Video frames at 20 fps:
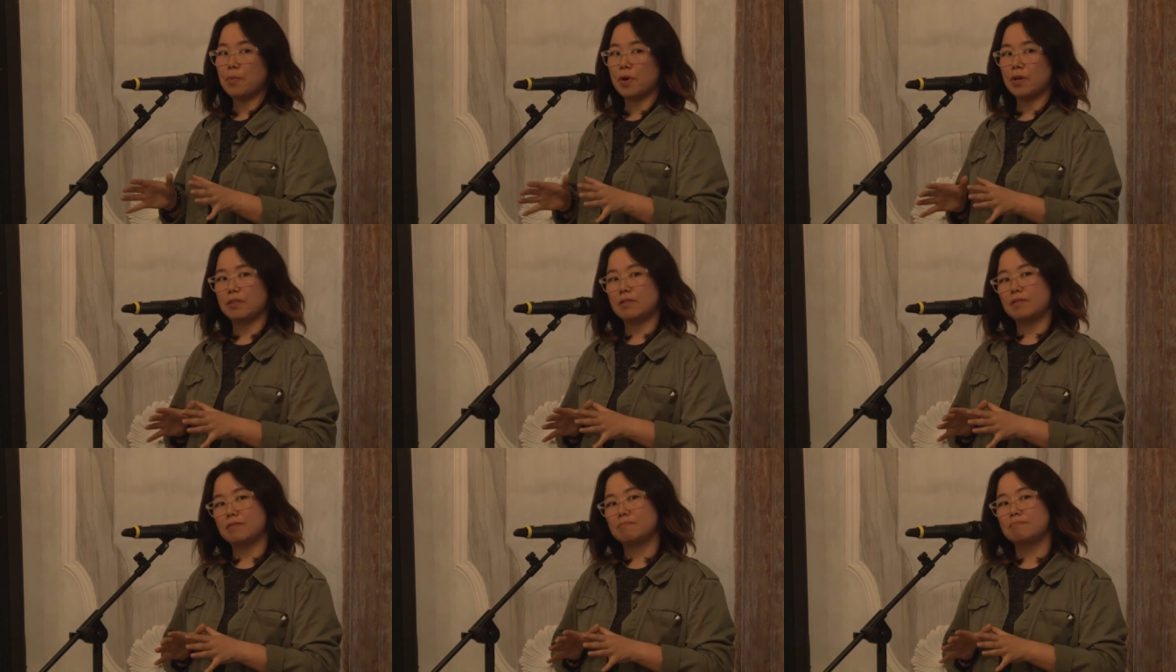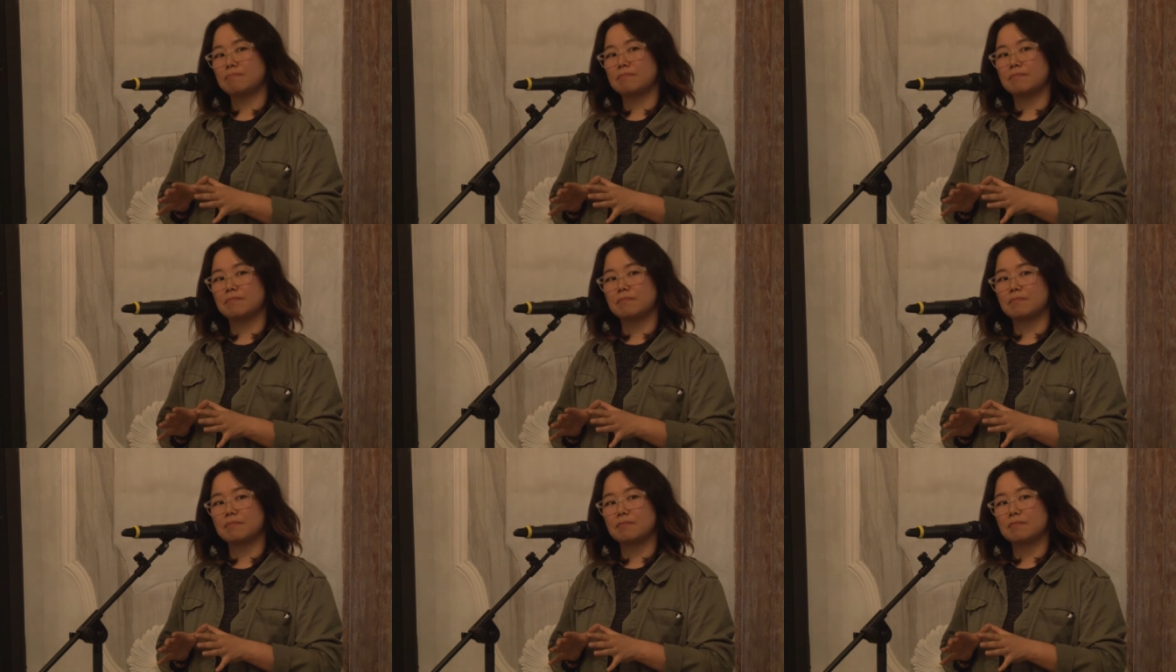But
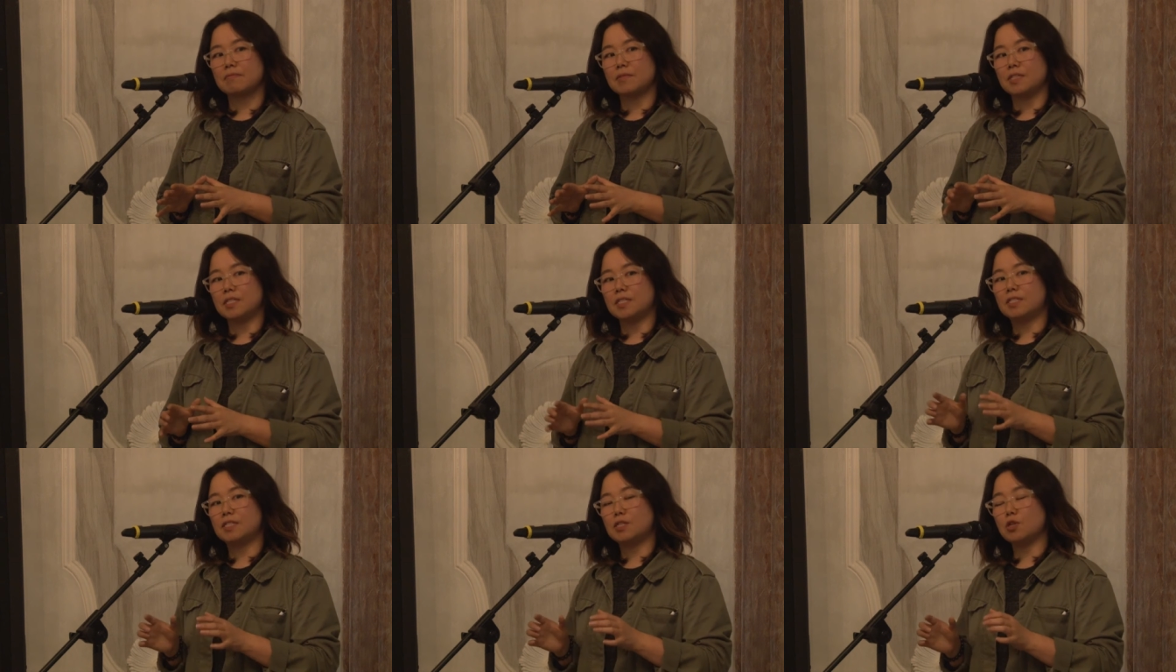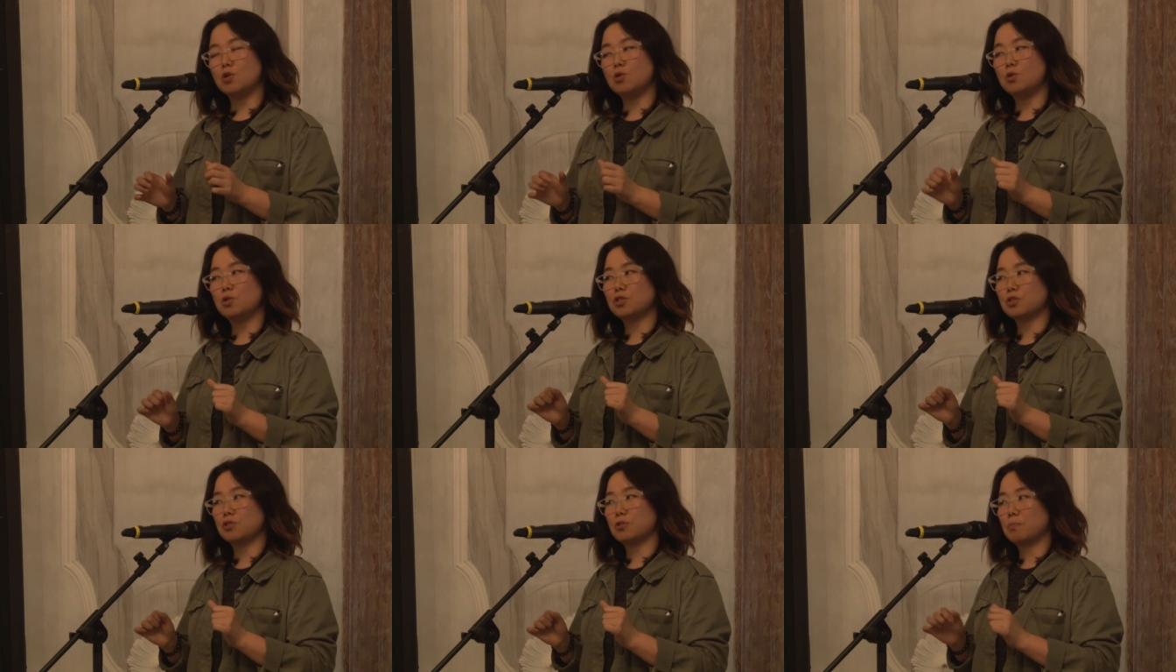this
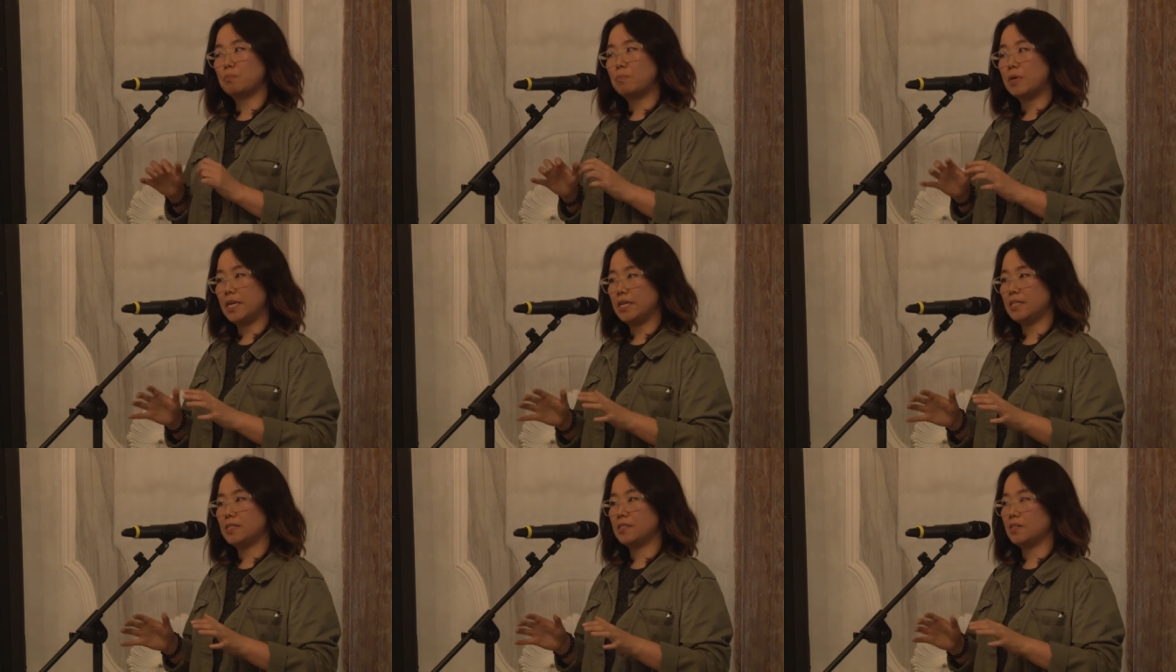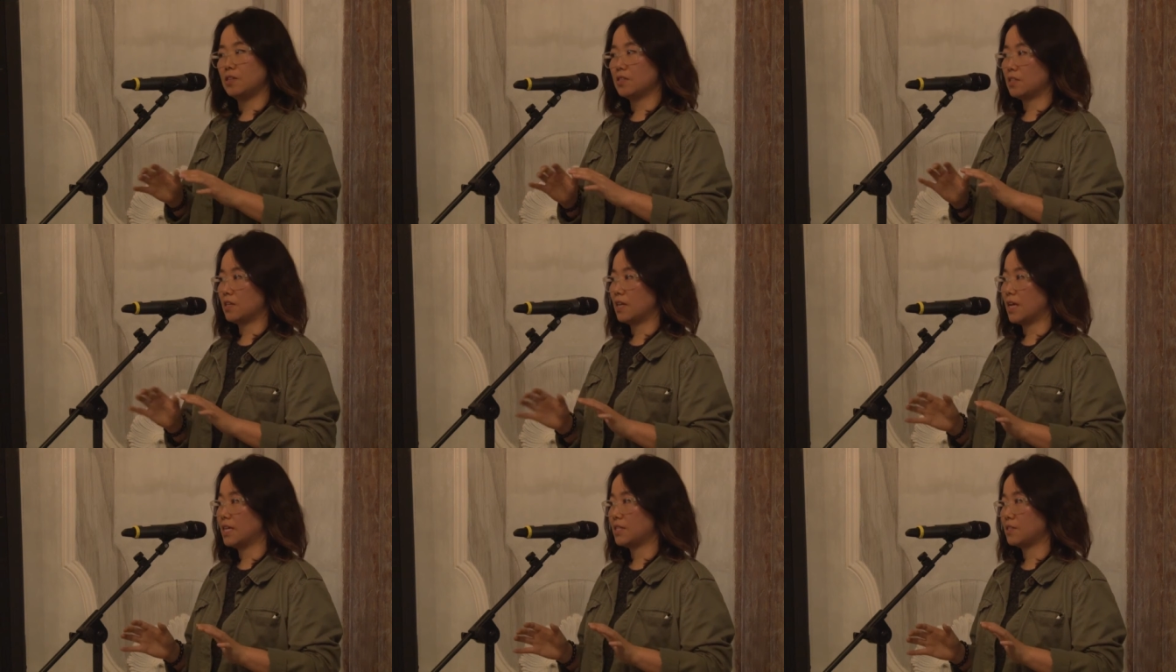delusional peace
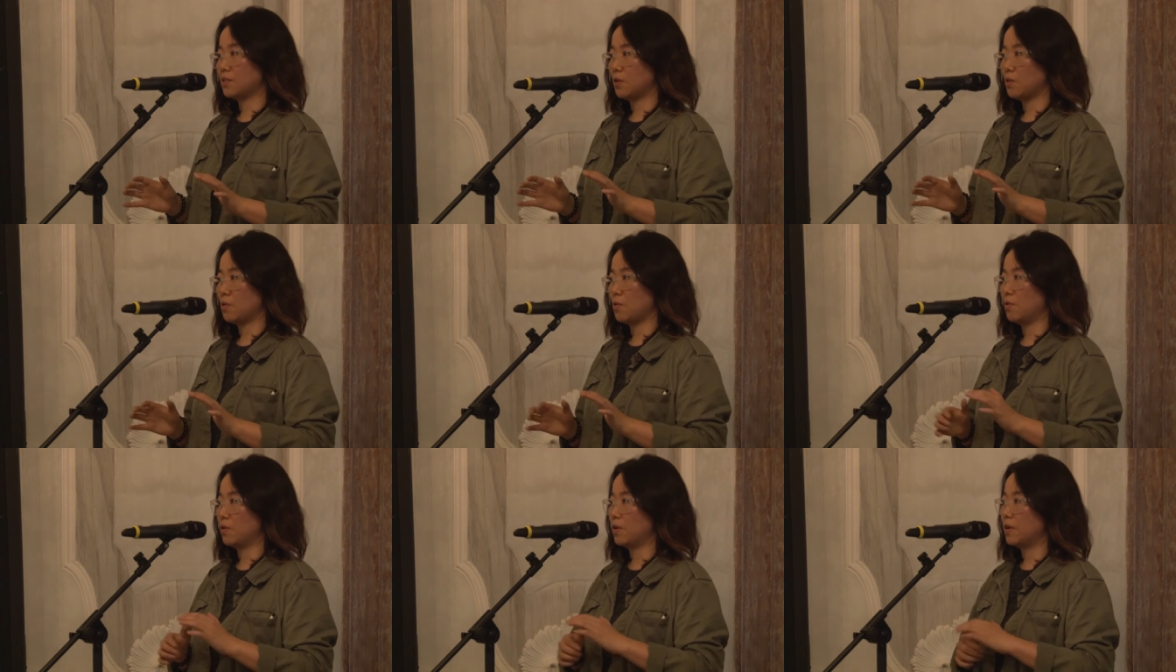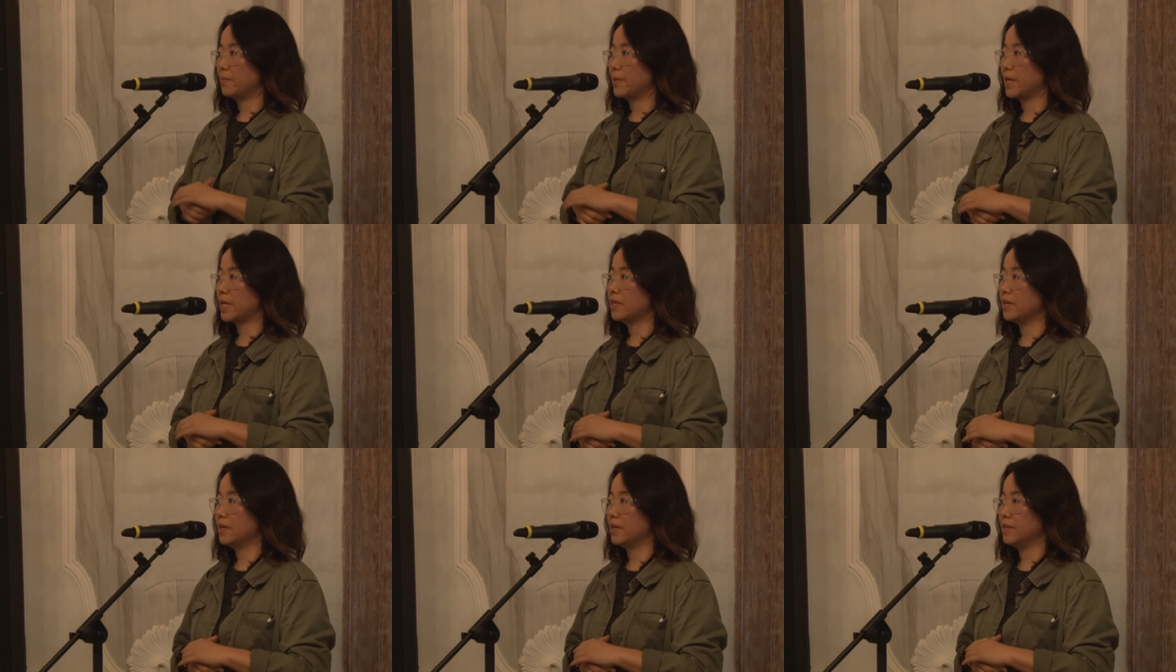doesn't last long
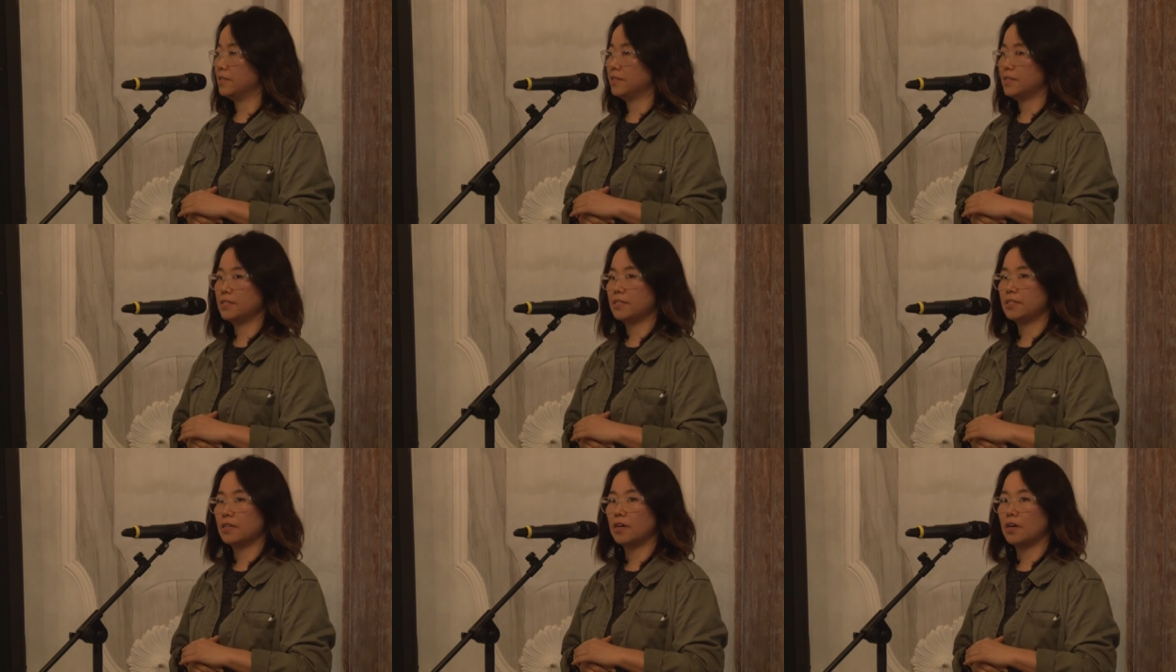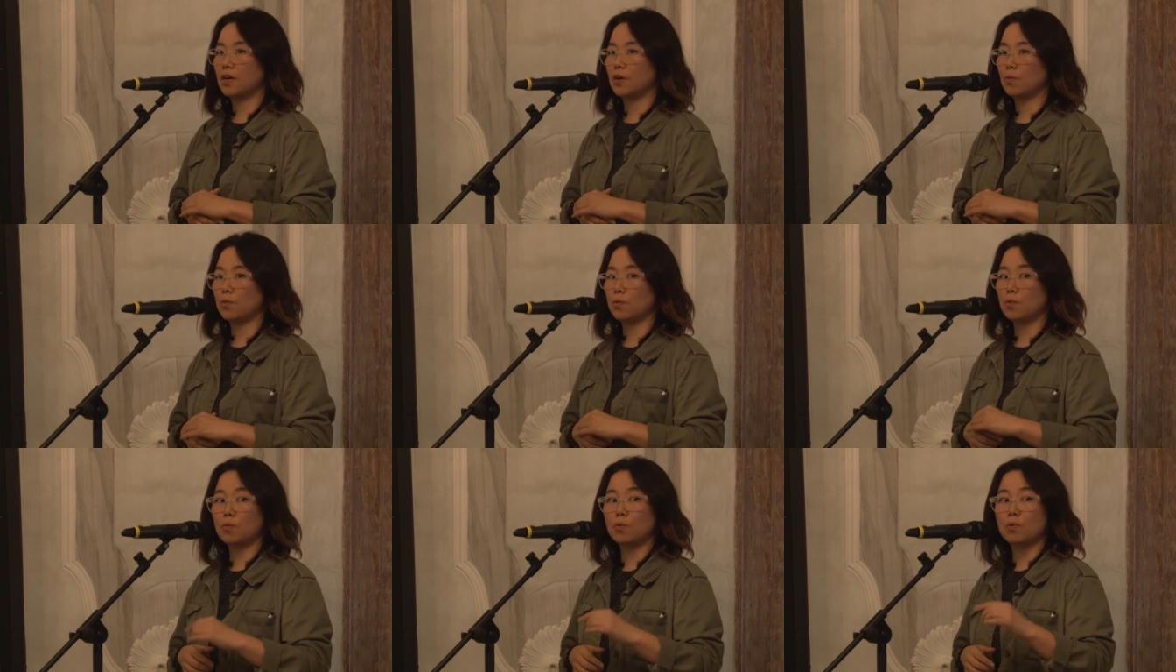because
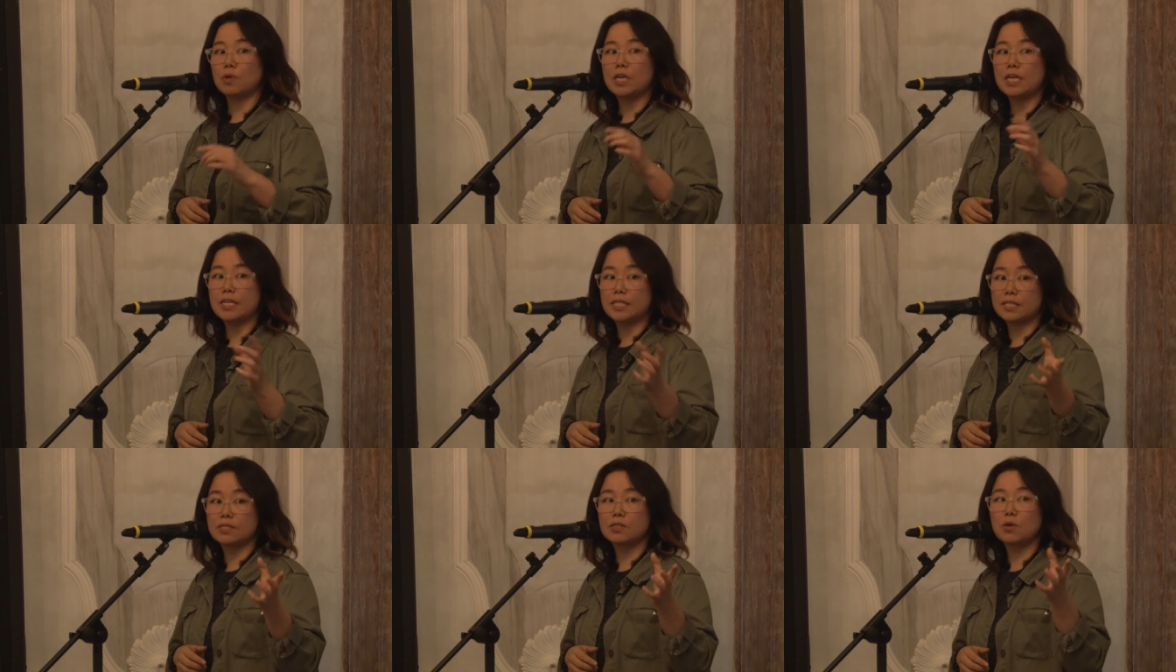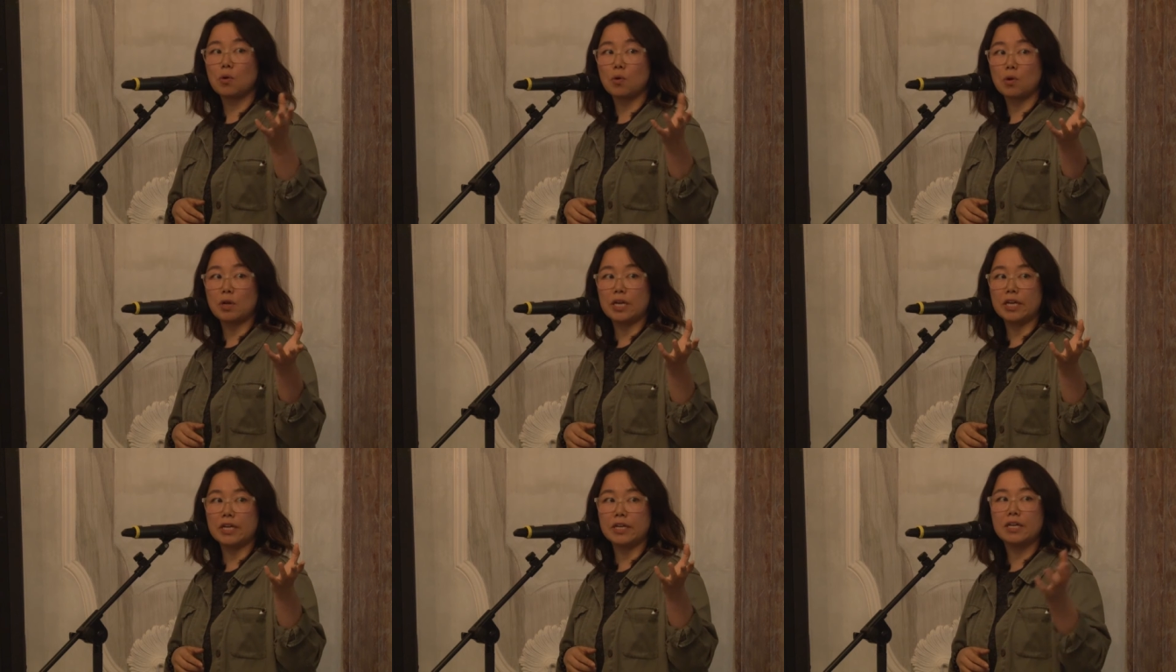uh, his
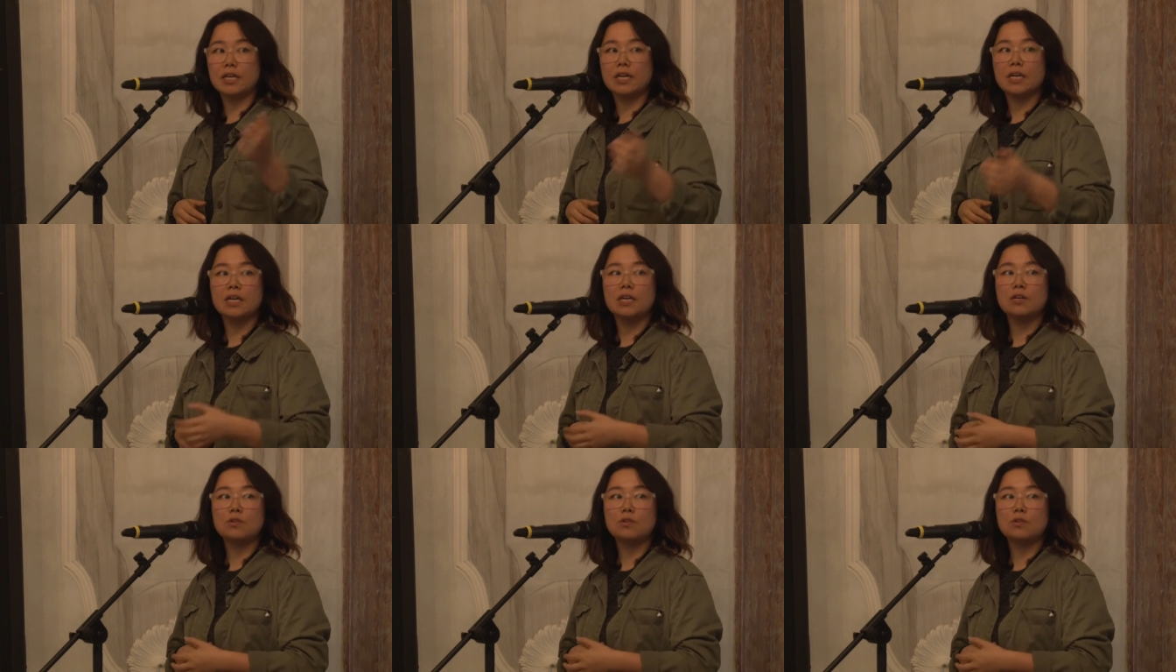colleague,